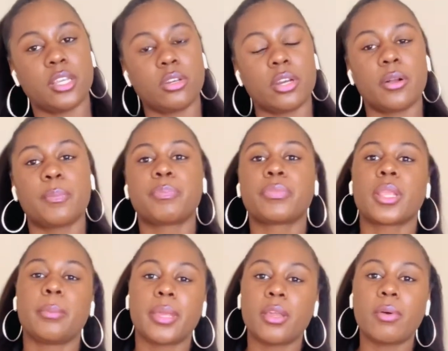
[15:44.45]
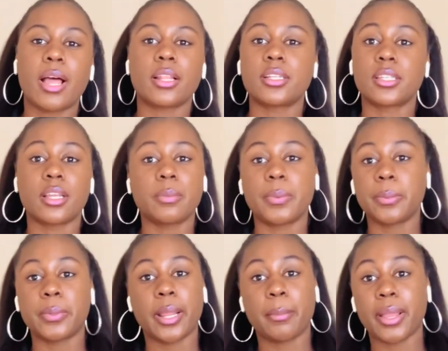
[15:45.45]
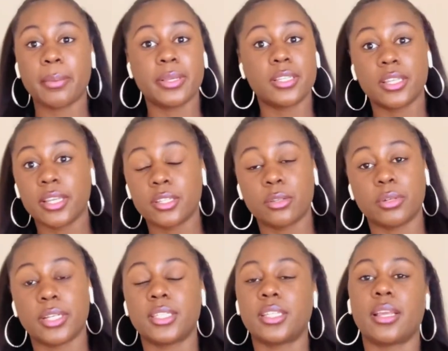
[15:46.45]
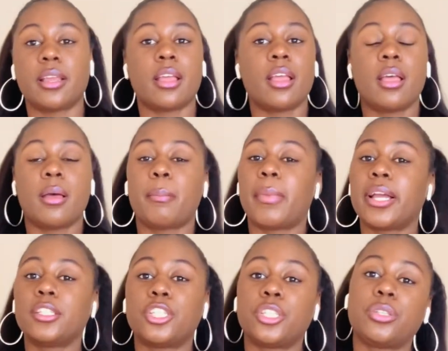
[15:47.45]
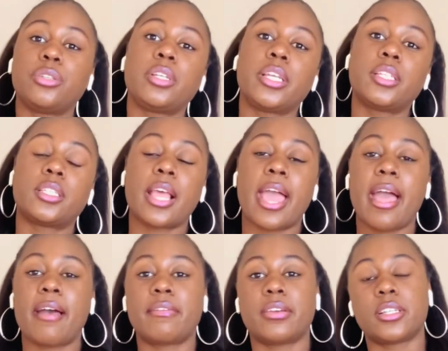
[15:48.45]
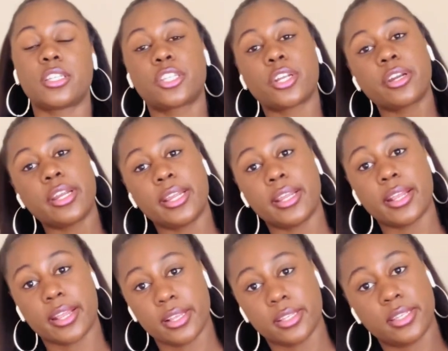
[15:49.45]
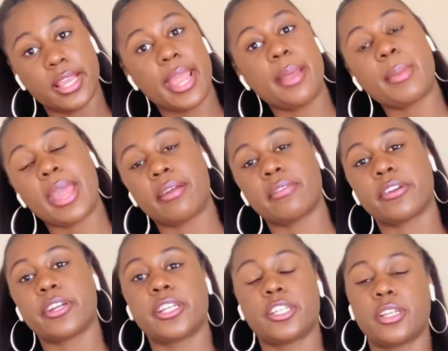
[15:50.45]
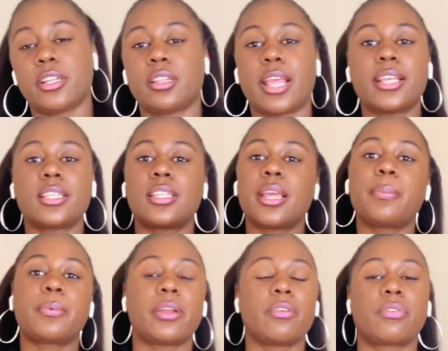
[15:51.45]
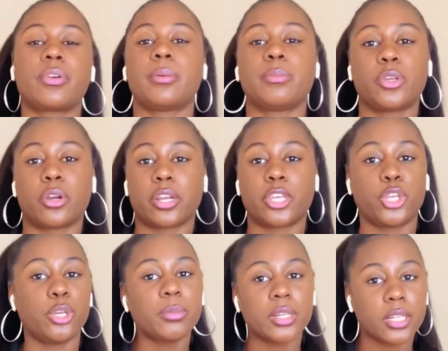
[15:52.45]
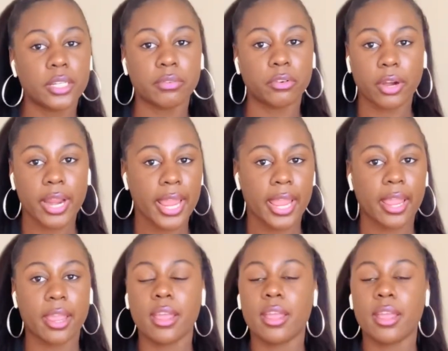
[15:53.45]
You know, meanwhile, there's other people that might be C students. And mind you, you need to have a certain exam average. That's separate from your cumulative grade.